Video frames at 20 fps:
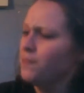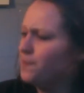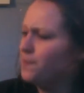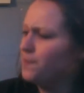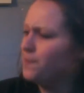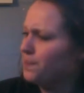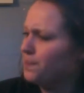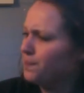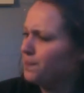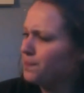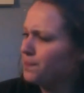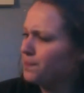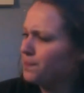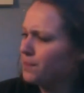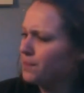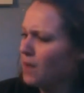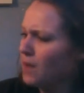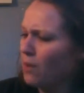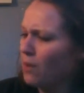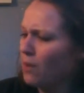
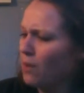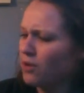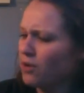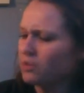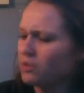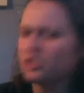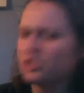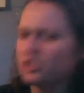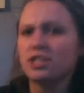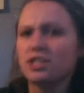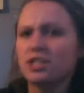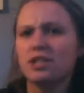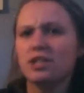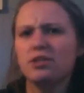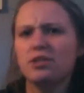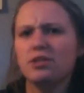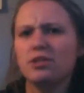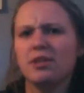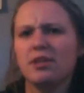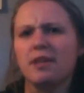I wonder what she's going
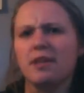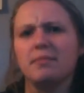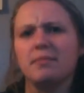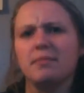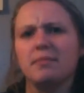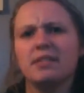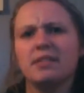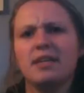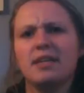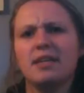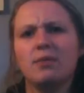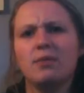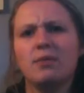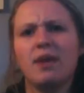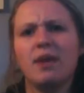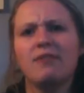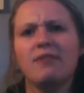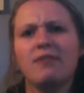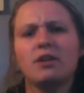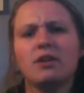to do with them. Does
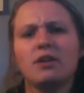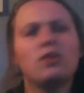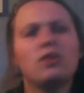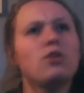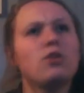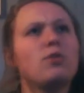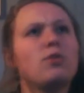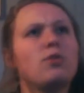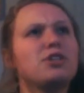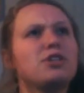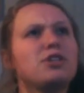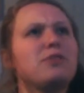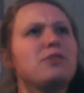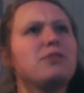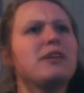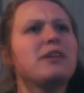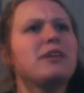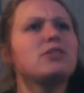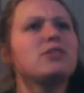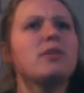anyone have a clue what she
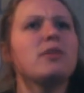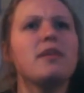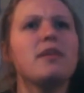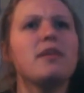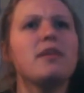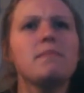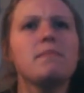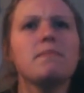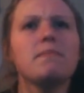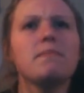might do with them?